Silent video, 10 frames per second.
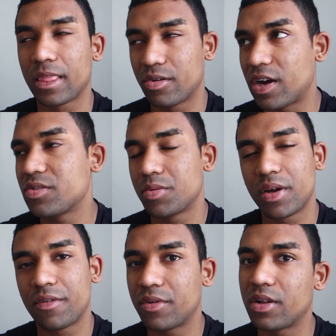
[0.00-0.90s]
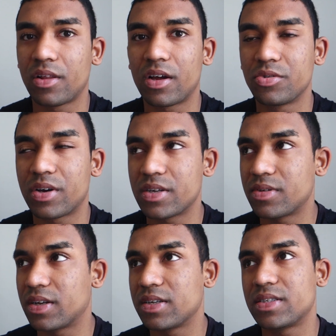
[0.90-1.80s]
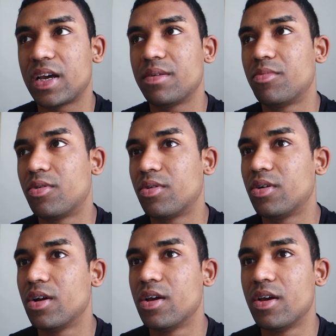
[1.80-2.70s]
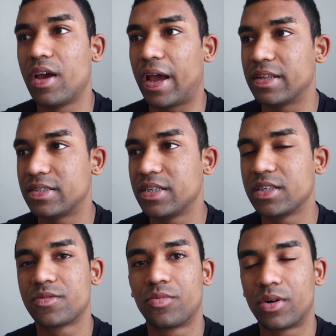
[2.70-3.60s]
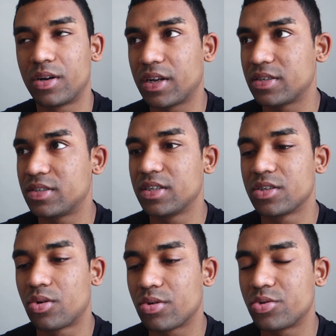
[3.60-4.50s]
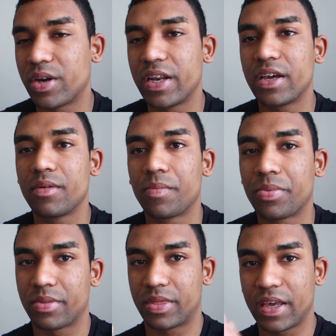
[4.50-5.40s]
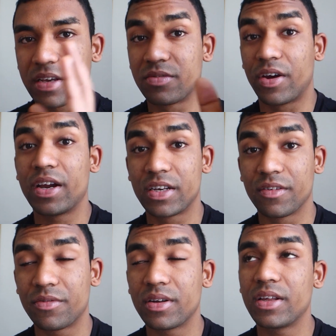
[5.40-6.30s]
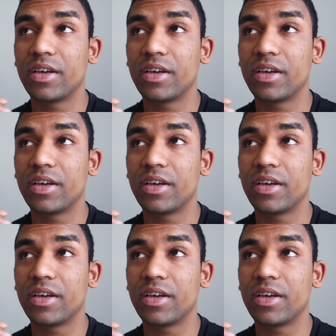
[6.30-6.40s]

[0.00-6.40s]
You guys will benefit a lot. You guys will understand more and see this world and see this whole training thing very differently.